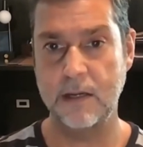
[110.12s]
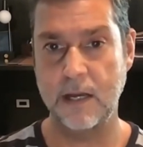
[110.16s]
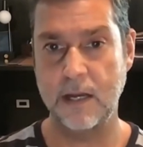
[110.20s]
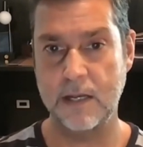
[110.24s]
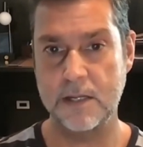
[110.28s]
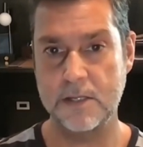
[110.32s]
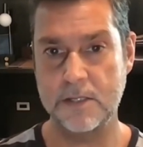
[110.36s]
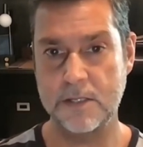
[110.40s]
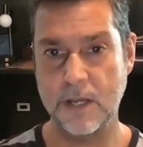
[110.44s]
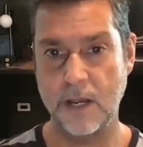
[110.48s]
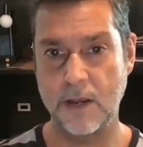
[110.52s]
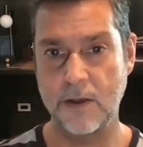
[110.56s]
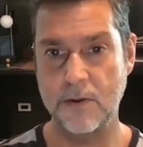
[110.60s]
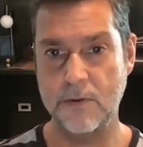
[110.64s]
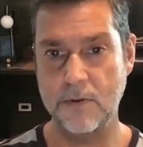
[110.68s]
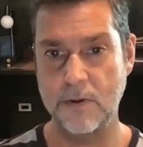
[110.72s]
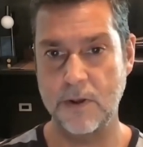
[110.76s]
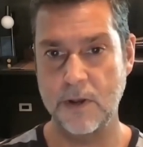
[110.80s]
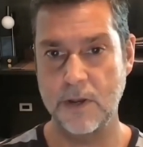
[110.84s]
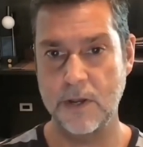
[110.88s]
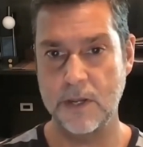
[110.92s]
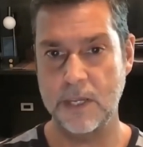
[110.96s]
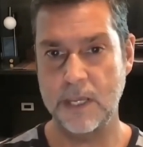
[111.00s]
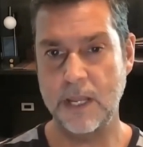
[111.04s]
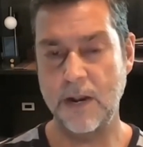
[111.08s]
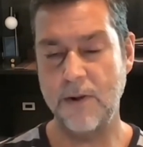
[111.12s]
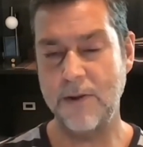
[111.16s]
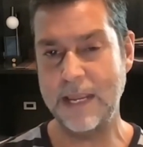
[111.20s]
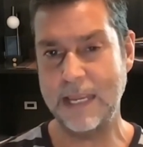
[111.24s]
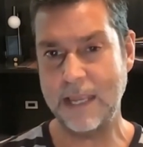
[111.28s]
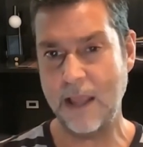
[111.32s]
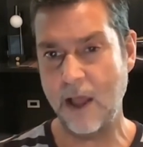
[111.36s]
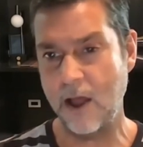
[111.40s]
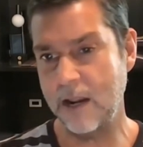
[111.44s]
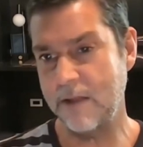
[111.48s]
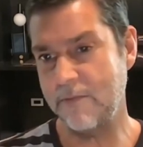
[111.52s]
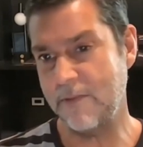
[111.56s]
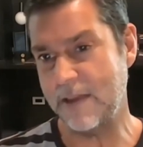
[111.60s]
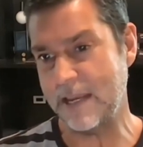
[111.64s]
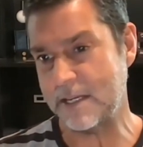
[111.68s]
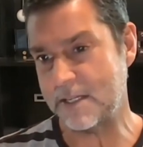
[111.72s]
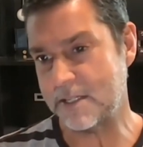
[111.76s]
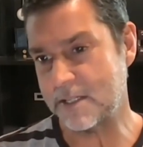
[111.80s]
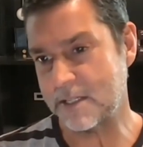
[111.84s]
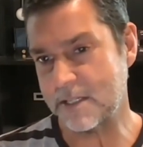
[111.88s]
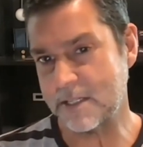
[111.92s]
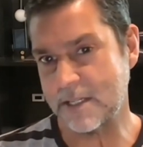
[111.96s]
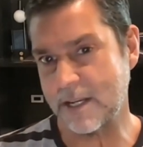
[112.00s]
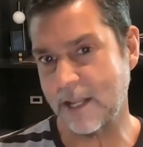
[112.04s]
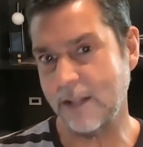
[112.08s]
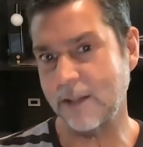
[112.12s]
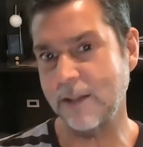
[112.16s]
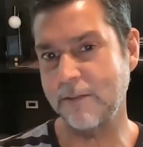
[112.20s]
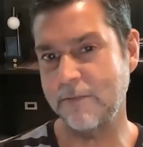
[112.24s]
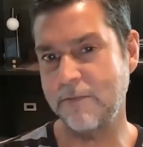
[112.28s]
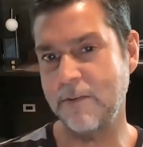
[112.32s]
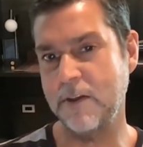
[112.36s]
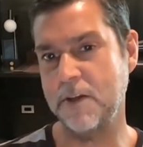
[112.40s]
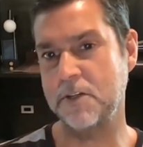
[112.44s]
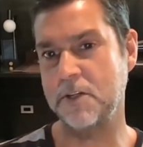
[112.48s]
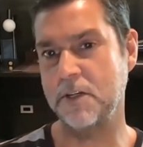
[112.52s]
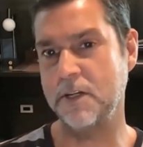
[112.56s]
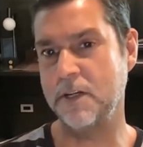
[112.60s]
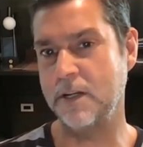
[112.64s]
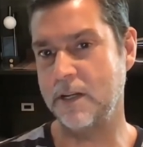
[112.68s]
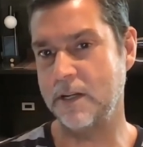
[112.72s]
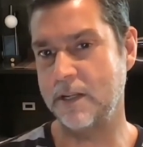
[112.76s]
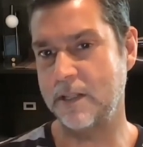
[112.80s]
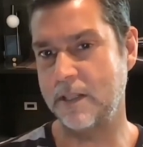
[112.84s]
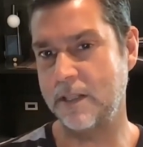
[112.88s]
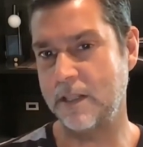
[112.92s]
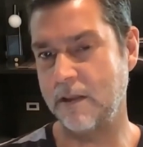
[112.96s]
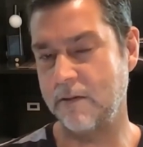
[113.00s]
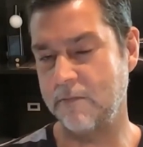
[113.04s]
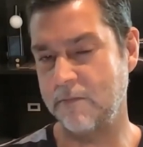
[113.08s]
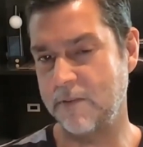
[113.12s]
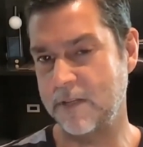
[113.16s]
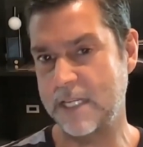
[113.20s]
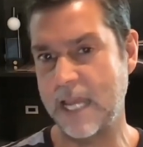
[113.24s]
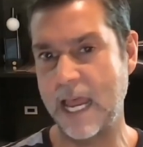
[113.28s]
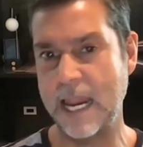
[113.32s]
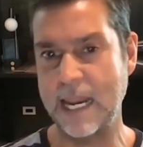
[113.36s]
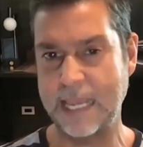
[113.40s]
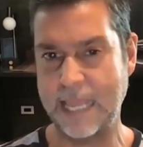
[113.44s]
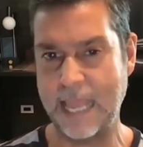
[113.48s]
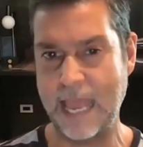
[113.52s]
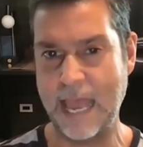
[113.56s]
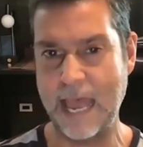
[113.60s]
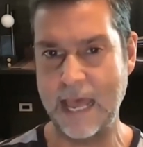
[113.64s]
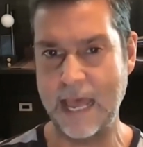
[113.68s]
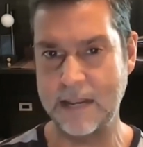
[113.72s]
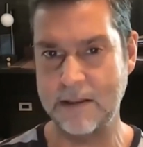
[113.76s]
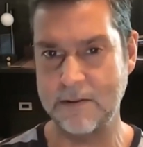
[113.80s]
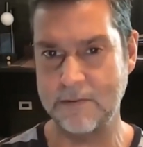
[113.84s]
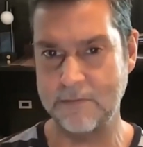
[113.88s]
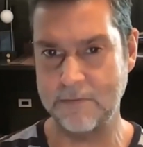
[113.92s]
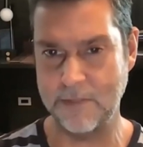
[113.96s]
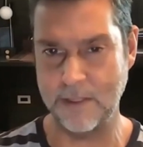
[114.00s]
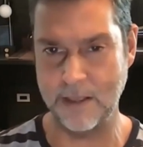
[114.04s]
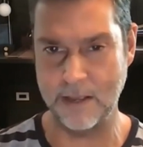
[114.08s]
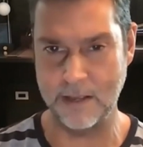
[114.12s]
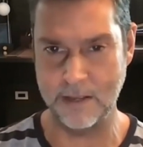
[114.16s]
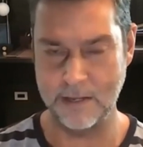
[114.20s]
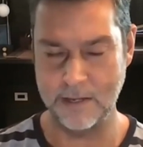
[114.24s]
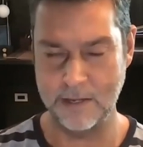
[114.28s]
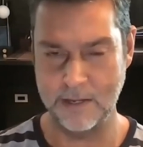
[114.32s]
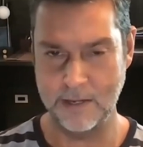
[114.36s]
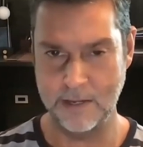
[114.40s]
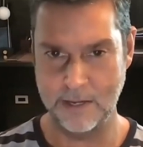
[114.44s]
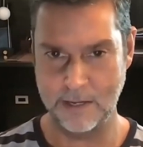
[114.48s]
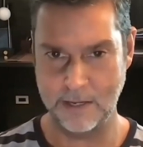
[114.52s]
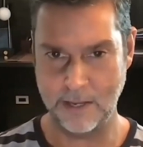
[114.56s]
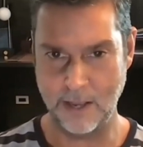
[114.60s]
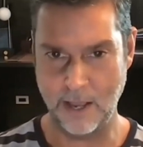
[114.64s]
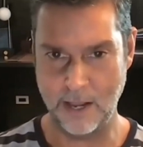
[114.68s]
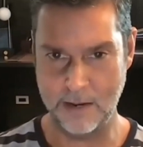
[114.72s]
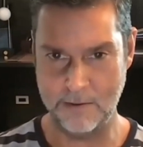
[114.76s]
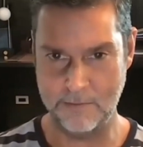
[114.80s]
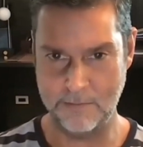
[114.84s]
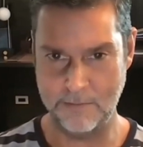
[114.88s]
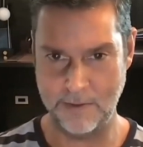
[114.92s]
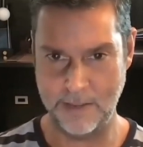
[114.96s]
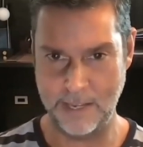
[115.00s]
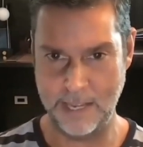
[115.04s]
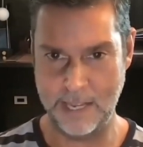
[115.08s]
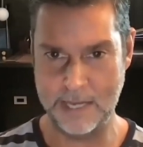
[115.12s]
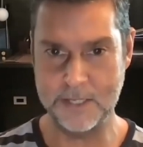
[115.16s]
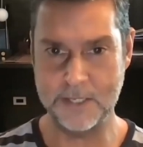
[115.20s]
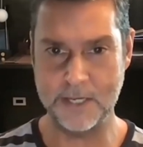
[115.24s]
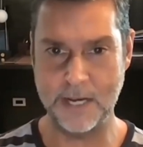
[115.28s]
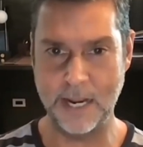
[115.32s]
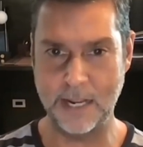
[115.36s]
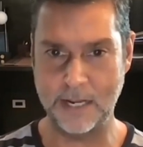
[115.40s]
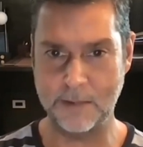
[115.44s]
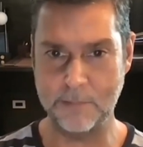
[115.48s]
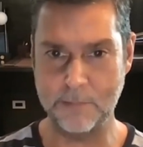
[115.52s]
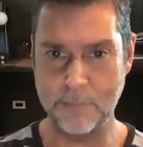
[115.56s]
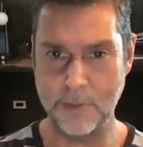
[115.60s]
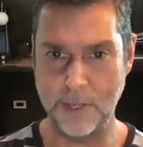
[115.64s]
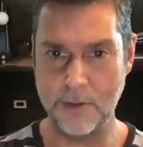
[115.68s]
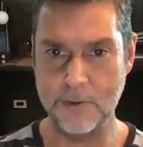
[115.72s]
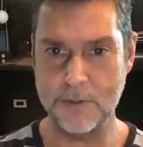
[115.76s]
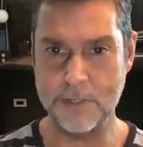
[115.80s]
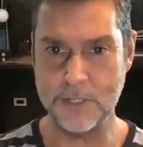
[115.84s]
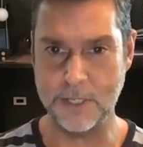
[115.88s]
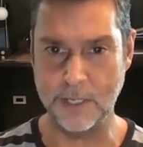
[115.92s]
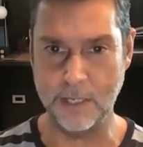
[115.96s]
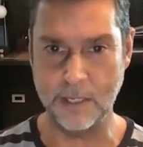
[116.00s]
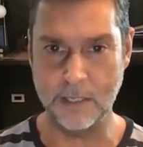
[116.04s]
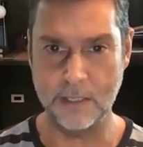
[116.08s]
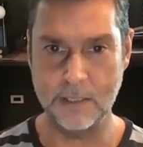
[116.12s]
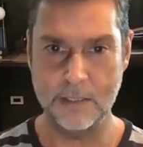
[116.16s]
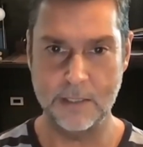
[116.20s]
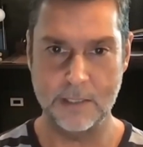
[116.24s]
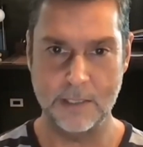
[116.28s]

So, you know, it kind of is still the vision that Vitalik had of the kind of internet computer.